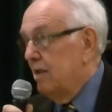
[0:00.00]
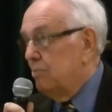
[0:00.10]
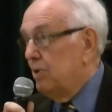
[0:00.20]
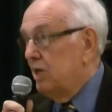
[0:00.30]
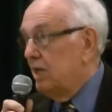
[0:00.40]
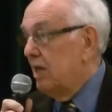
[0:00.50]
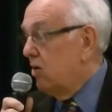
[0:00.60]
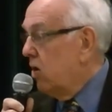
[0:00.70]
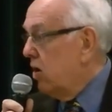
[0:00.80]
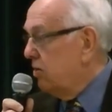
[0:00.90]
And putting
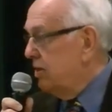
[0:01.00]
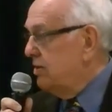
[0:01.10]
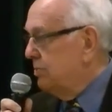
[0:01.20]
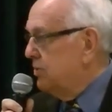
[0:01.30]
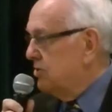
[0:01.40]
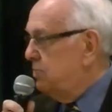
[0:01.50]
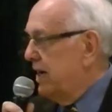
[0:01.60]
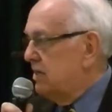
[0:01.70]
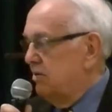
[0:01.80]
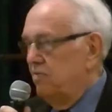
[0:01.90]
that all into
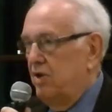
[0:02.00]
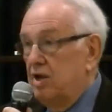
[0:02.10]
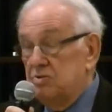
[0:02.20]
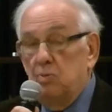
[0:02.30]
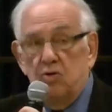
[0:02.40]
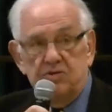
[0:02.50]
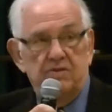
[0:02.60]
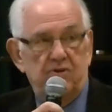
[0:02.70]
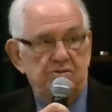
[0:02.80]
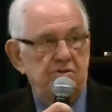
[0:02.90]
perspective, as
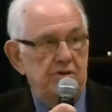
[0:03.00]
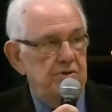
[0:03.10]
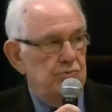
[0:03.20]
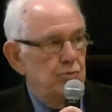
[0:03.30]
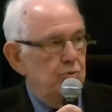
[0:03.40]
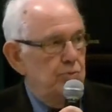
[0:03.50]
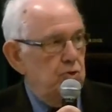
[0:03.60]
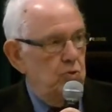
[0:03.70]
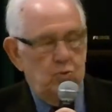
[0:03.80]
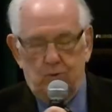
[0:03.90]
most of us in this
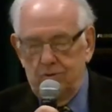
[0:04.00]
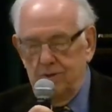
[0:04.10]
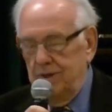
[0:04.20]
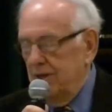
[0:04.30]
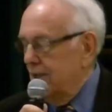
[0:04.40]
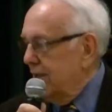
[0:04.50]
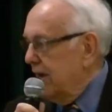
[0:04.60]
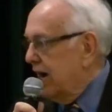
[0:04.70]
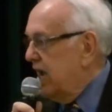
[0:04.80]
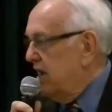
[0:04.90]
room do,
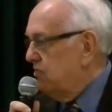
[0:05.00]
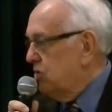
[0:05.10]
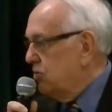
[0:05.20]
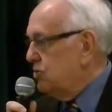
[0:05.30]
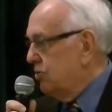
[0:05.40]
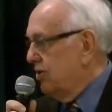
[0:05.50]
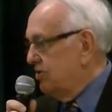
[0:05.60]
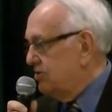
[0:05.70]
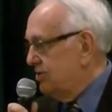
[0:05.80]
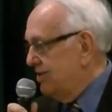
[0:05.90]
I have no
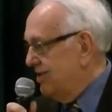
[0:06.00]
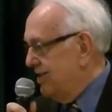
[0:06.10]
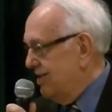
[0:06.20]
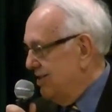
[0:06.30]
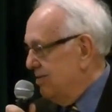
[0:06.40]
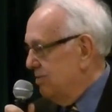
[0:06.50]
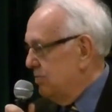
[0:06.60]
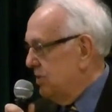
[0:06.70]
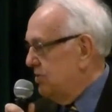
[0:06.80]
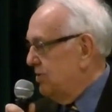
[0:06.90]
choice
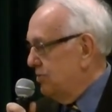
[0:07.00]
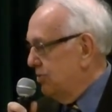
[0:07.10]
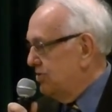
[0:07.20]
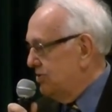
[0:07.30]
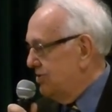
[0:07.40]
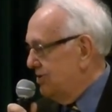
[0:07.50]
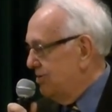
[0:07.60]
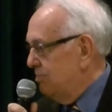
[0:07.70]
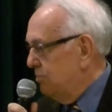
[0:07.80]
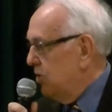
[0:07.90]
but to
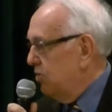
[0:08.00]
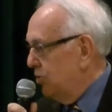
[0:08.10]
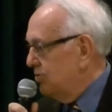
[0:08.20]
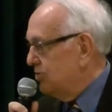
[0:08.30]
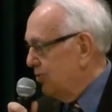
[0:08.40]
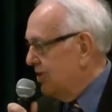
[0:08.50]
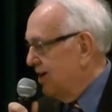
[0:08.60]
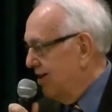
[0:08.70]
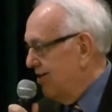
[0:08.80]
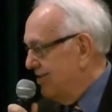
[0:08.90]
endorse Mary Rose
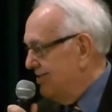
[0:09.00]
Oakar.